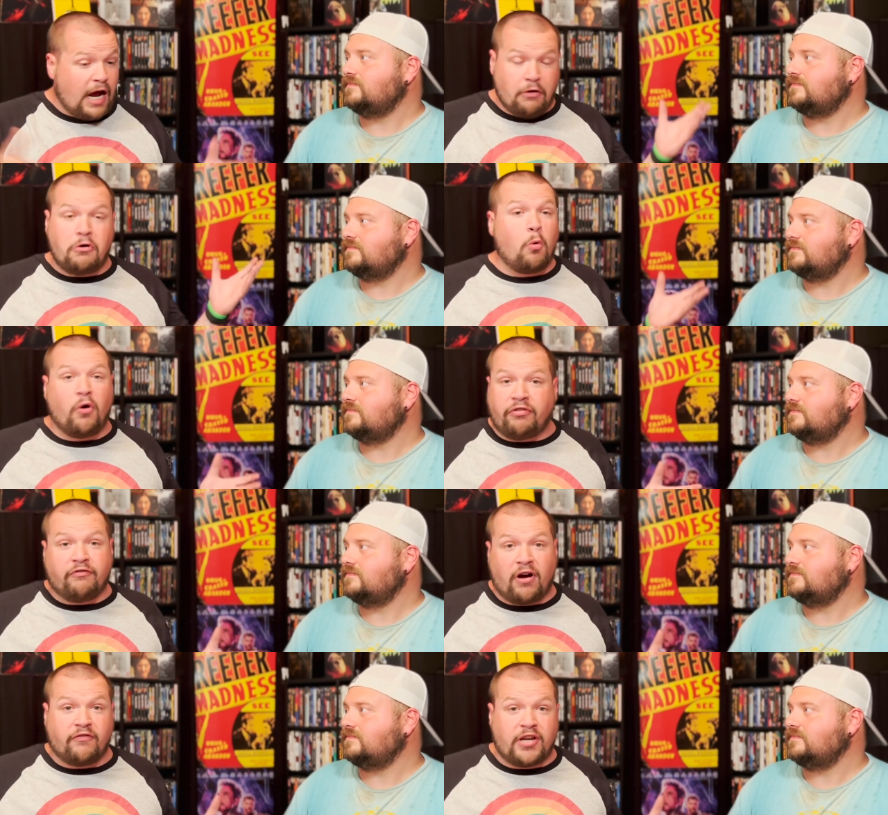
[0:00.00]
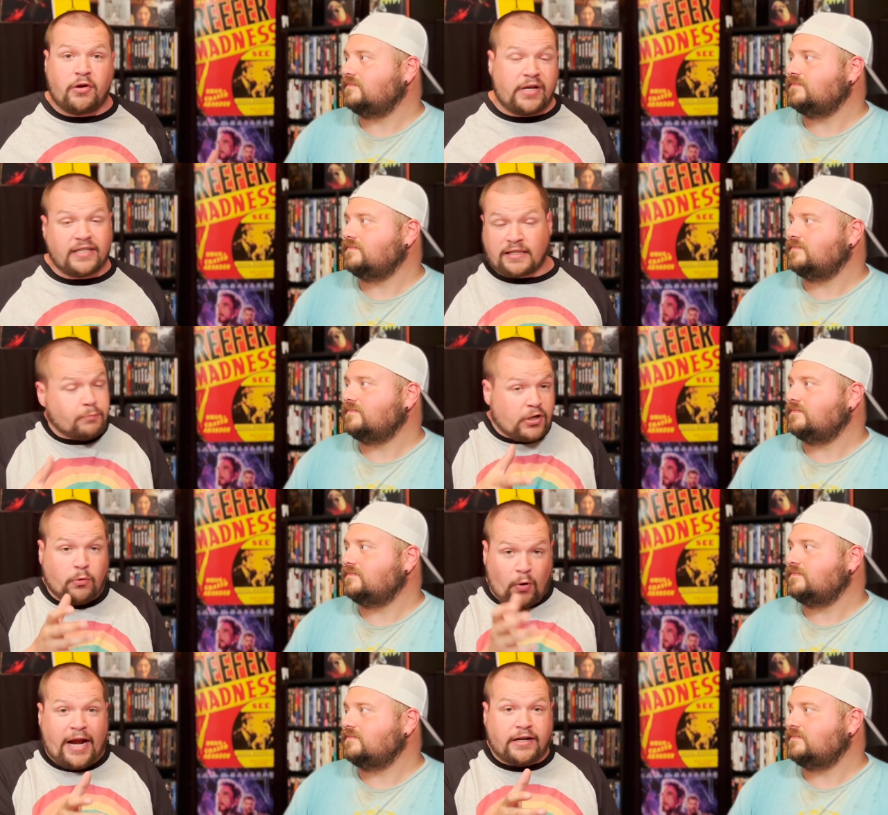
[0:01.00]
Speaker 1: I don't know what the fuck video it is. It's pretty
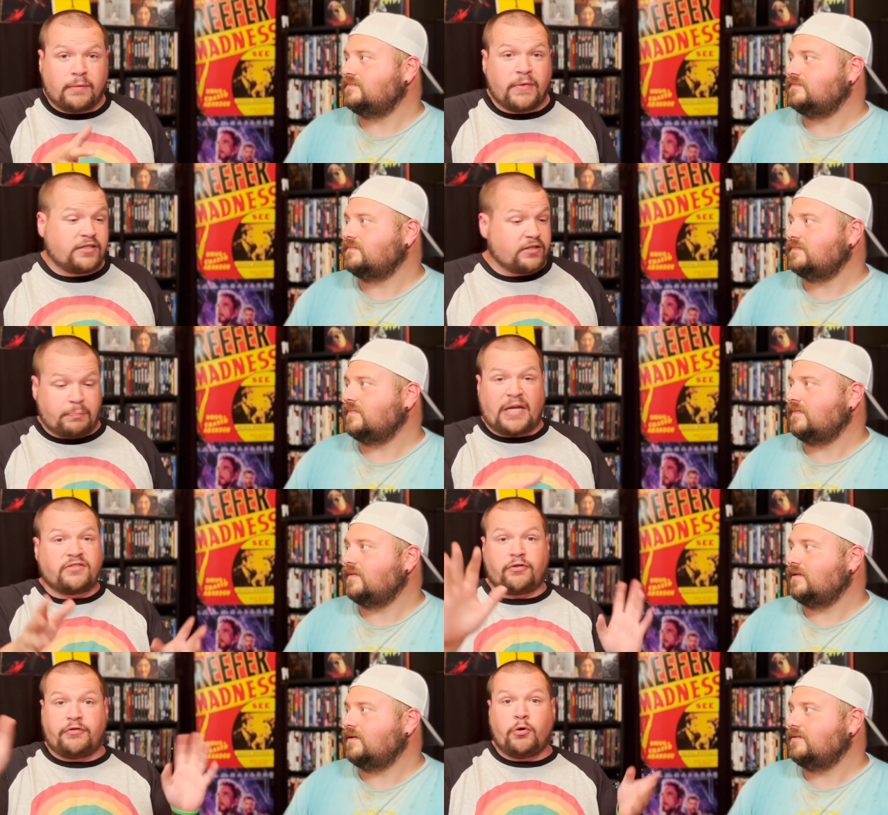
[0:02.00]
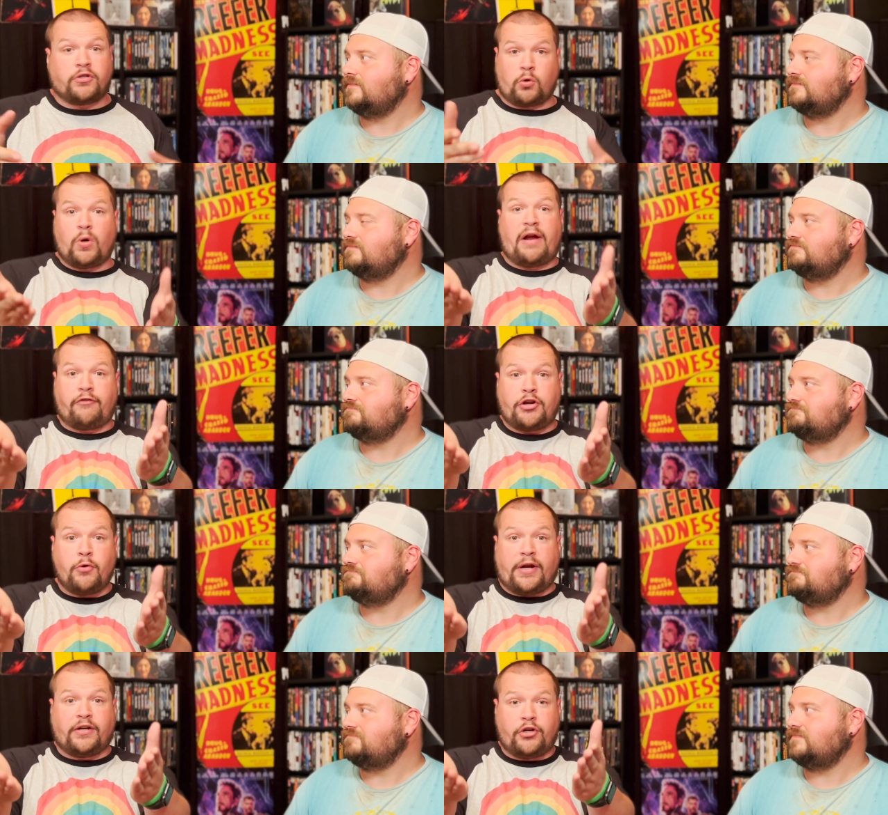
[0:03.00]
random. It's just best for viewers. So whatever you
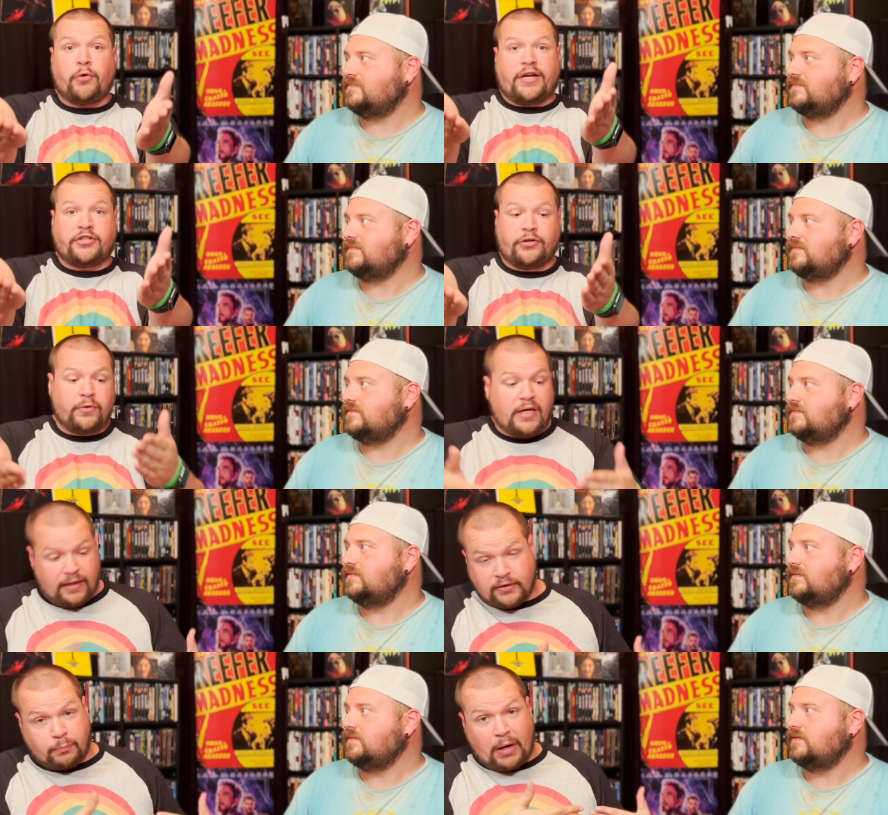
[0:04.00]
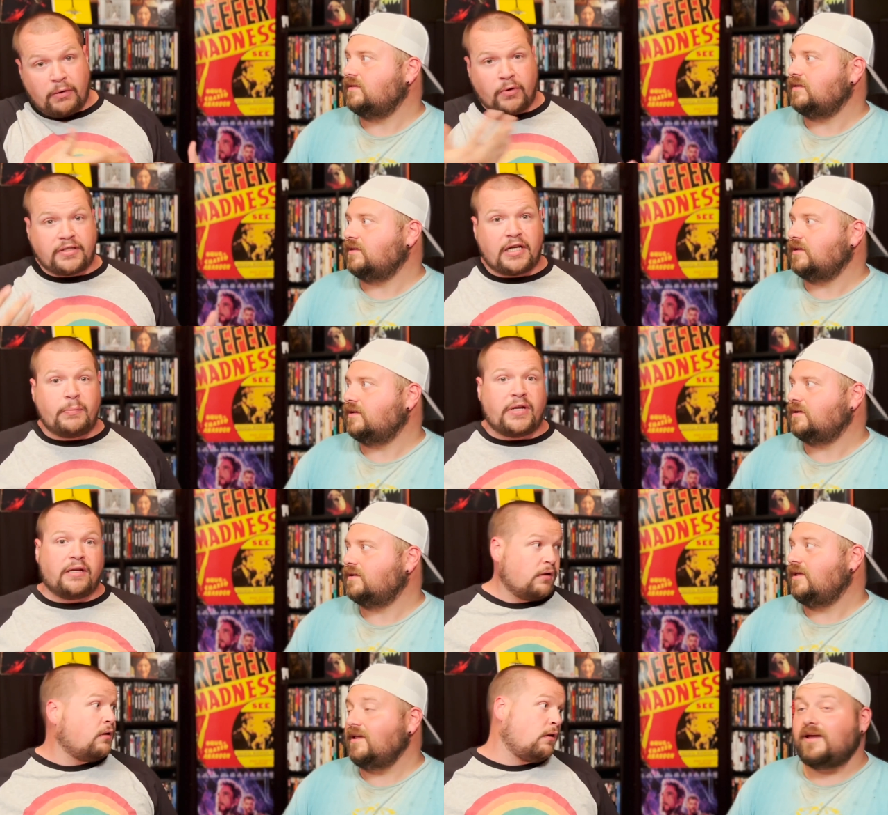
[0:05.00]
you're into, it's probably what's gonna be.
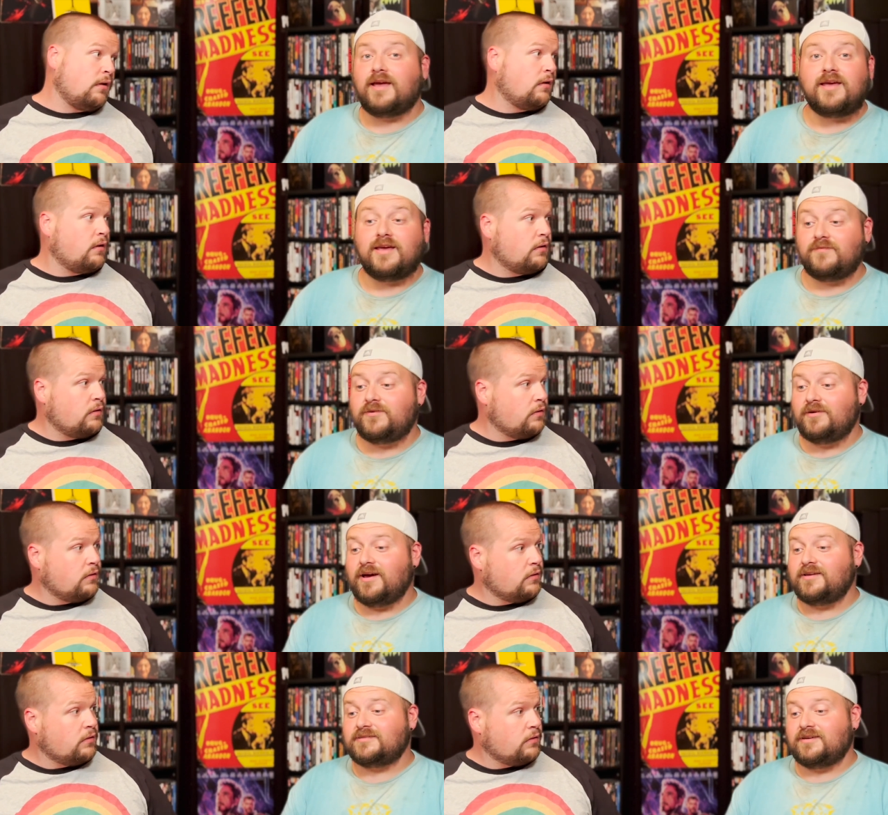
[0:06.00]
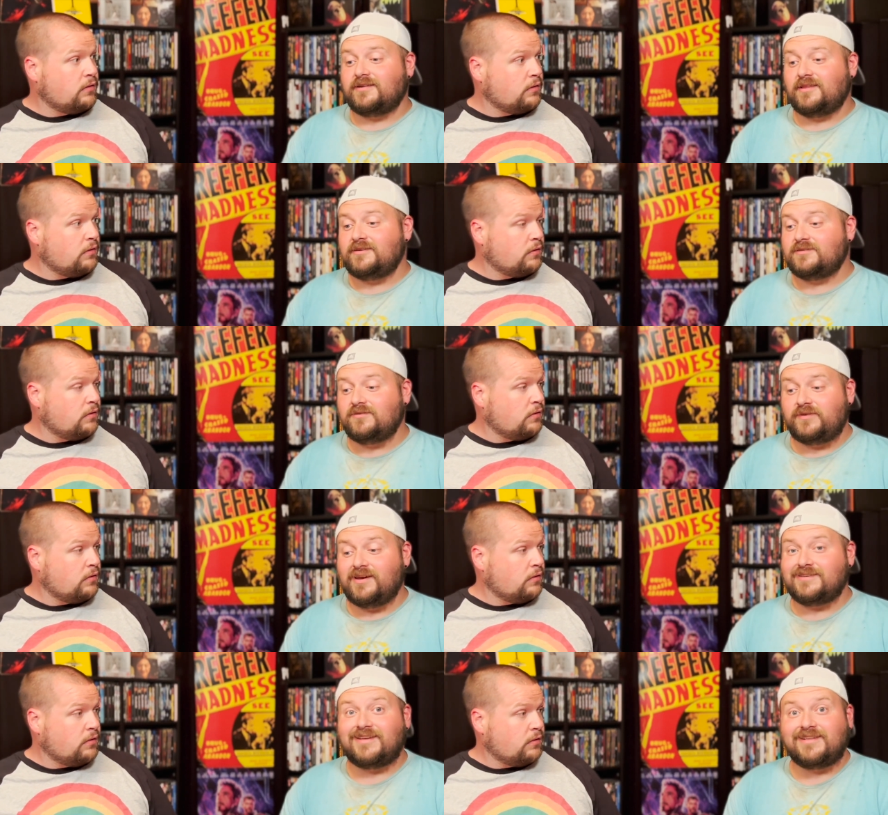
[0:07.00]
Speaker 2: Yeah. Hey, if you guys uh, let us know if you
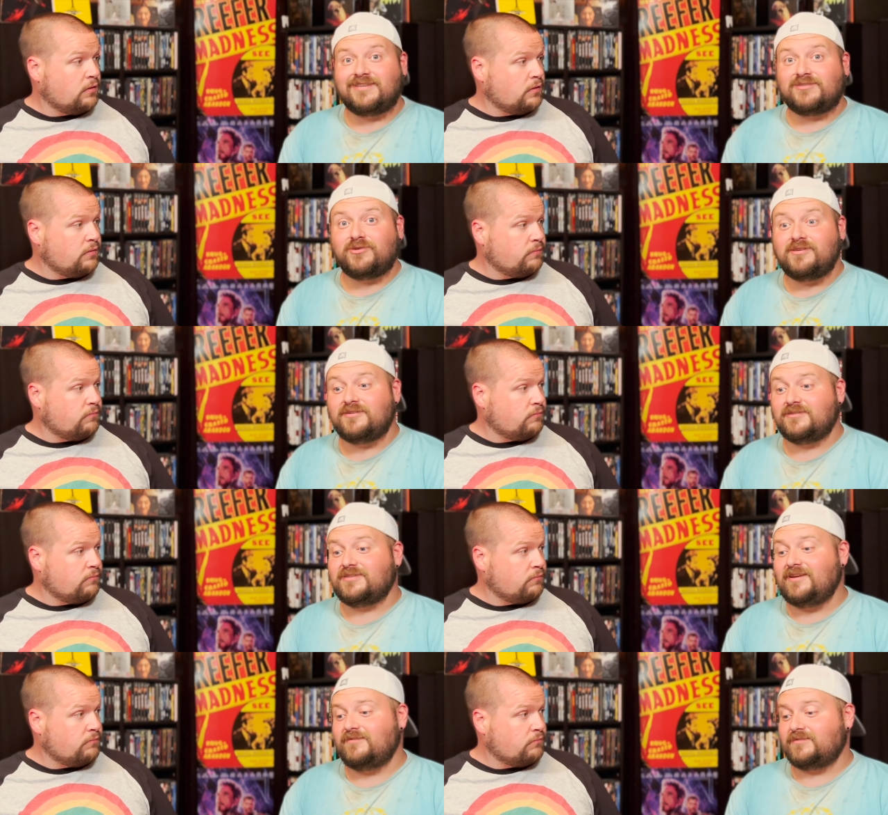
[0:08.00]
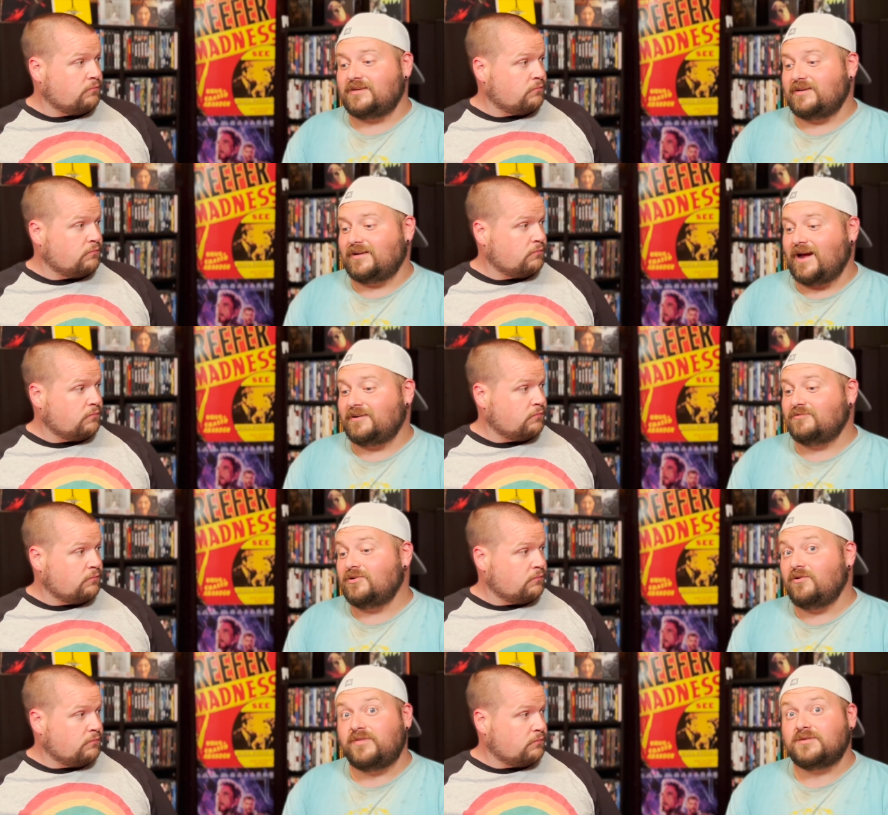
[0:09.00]
guys like this trailer yourselves. Uh, I don't know
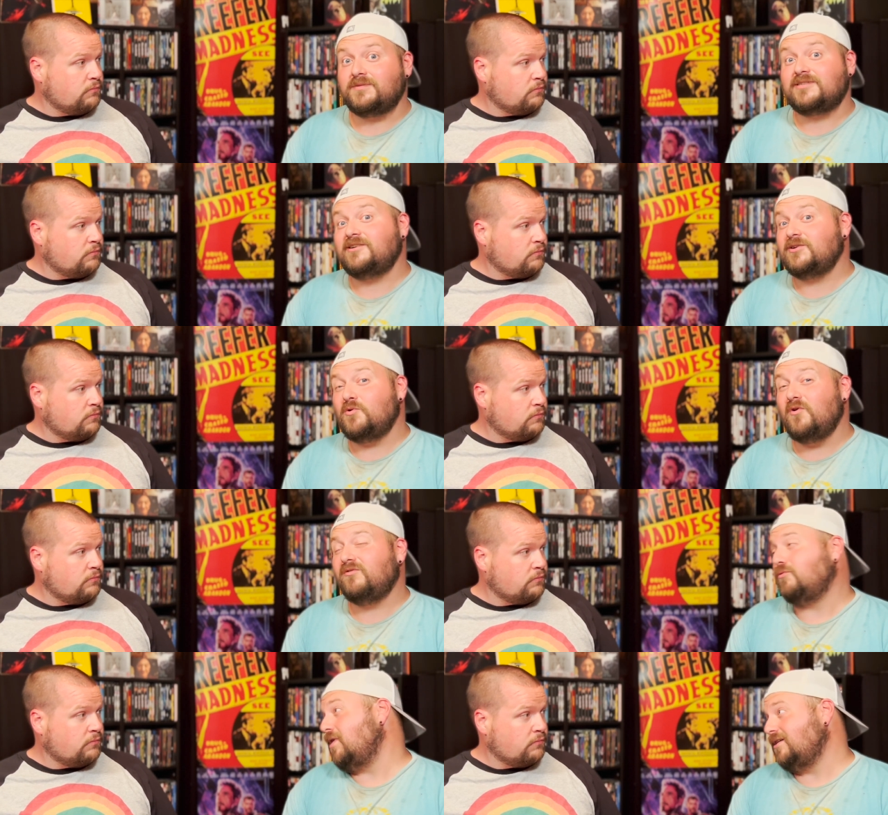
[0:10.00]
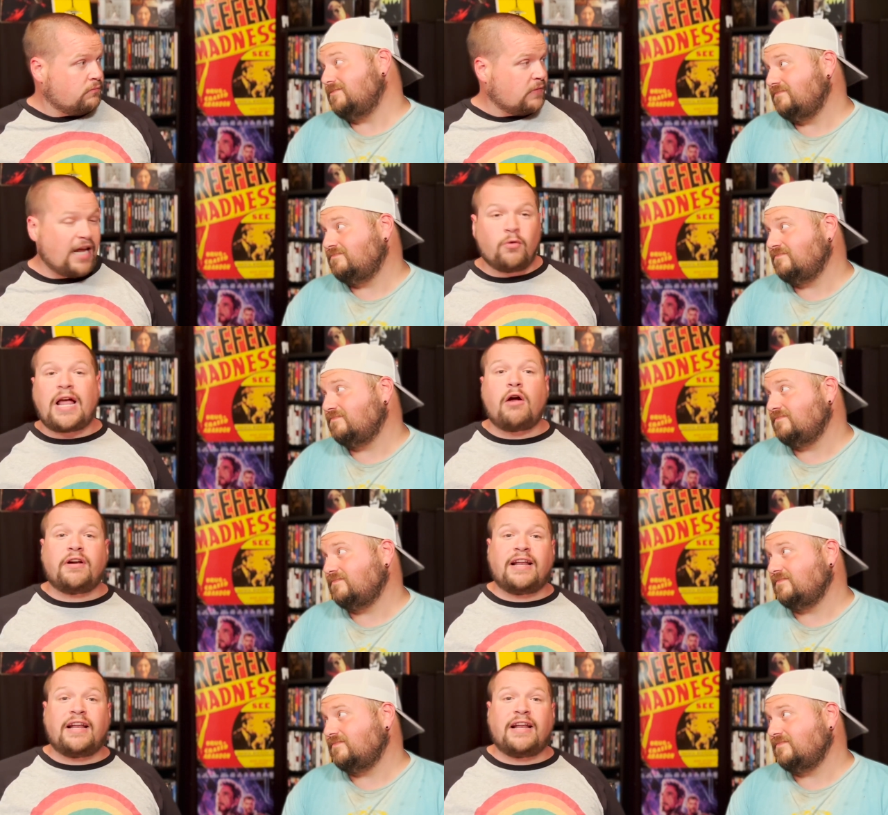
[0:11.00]
if this one's gonna go over well. I don't count it